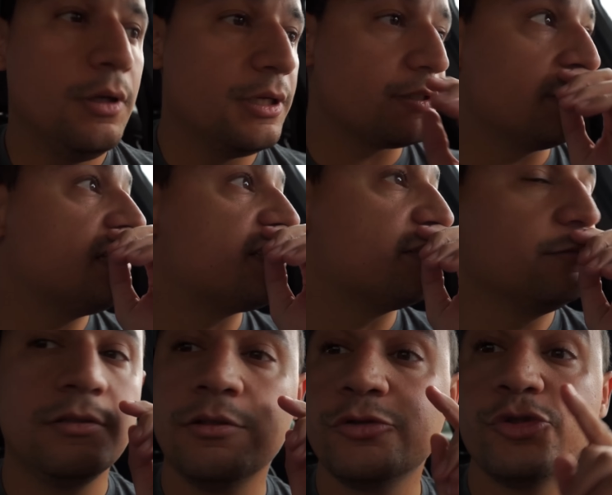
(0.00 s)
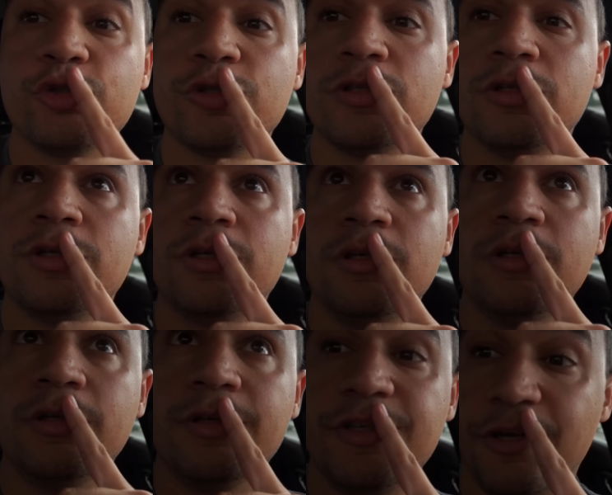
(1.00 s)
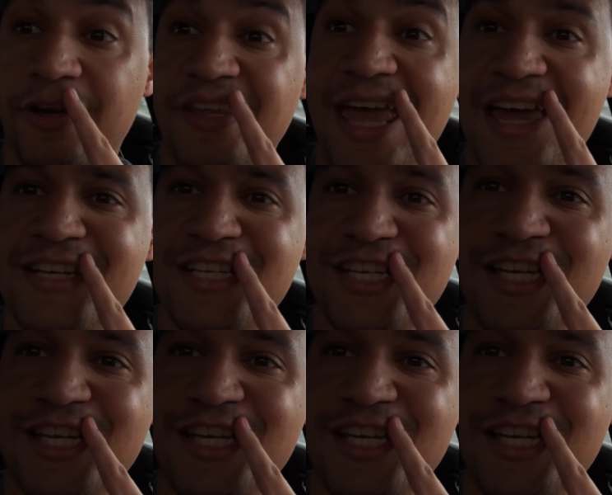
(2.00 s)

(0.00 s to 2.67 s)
Listen, listen. Shh. You hear that?